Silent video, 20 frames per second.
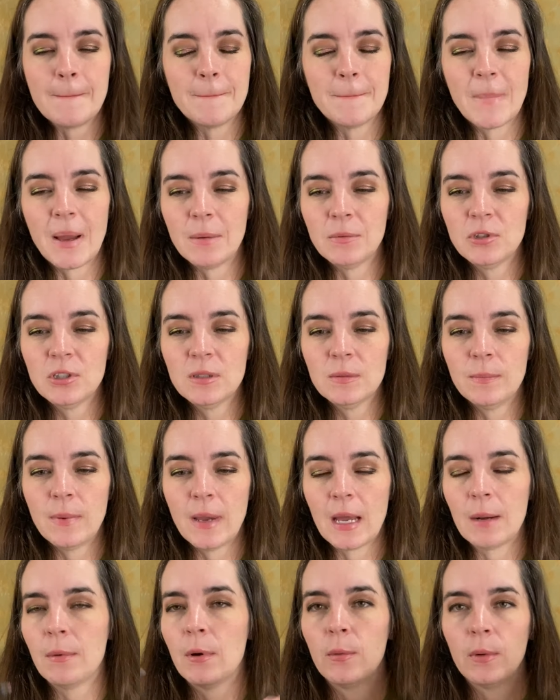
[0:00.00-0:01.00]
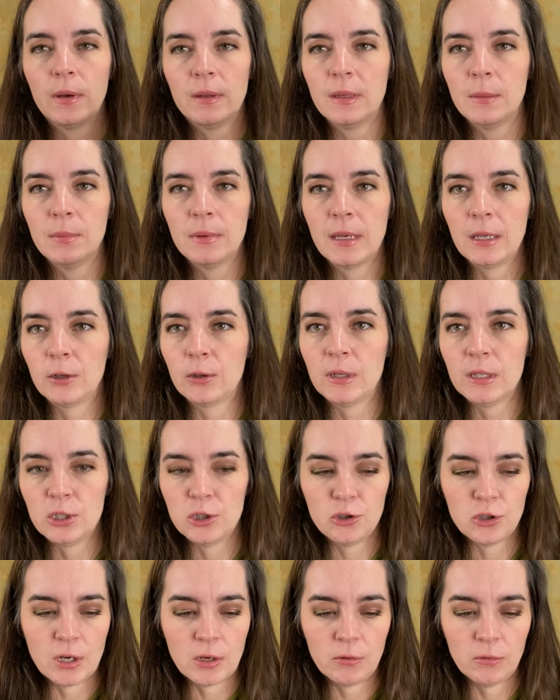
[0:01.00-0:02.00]
I'm just bad about wearing lip liner in
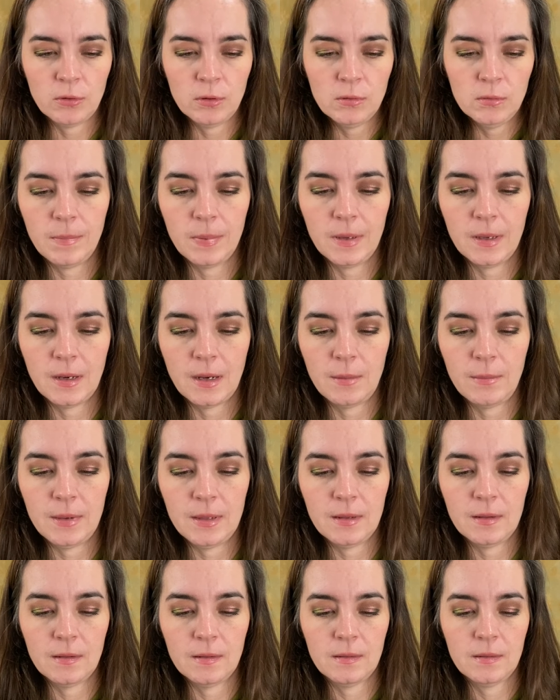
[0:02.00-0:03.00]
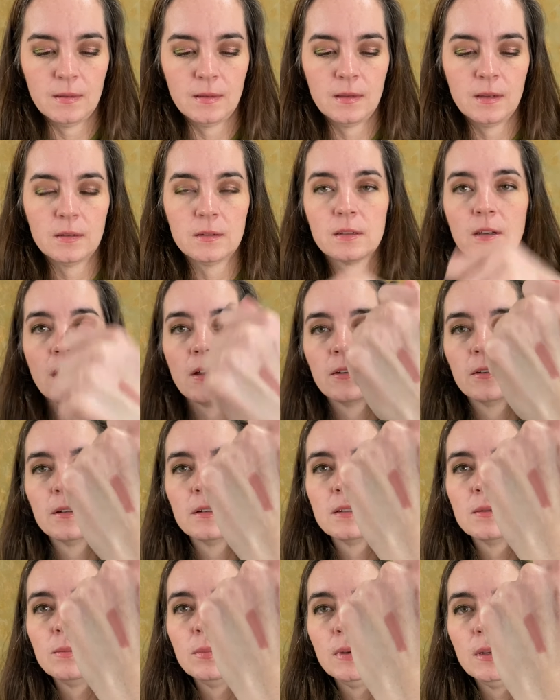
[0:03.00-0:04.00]
general, but I mean, this color
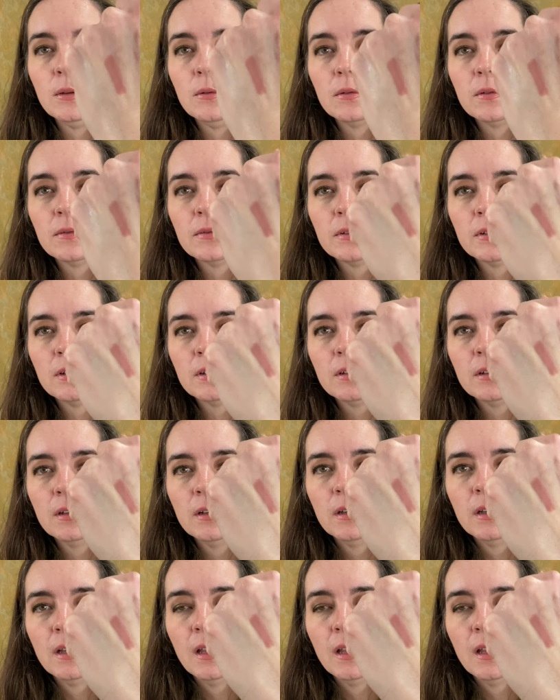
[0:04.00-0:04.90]
is beautiful.